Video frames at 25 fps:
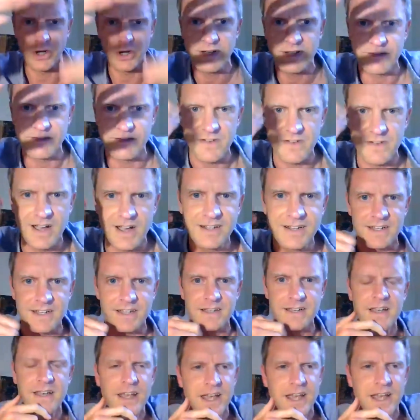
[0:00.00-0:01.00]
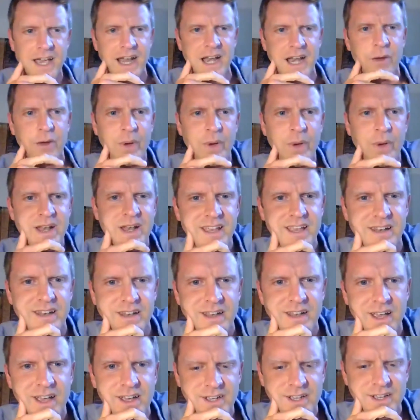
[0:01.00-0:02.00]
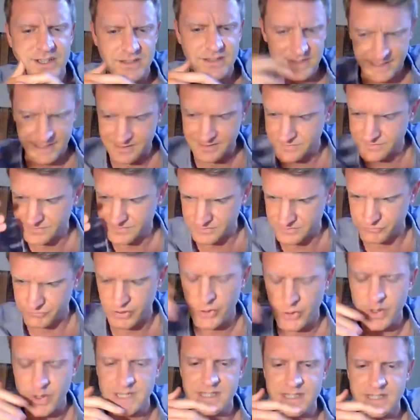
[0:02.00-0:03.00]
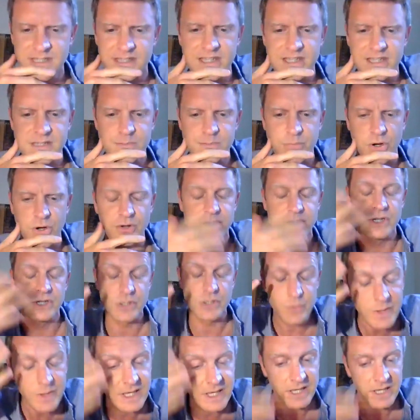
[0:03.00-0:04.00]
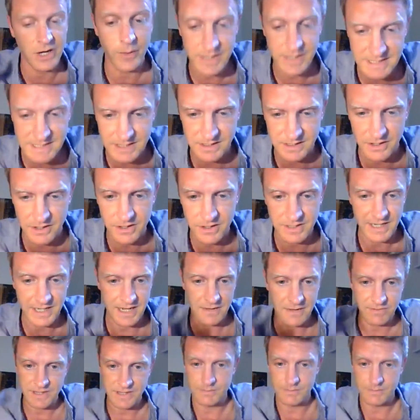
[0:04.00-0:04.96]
and find it. And I went in and requested this box, because when you go into the archive, like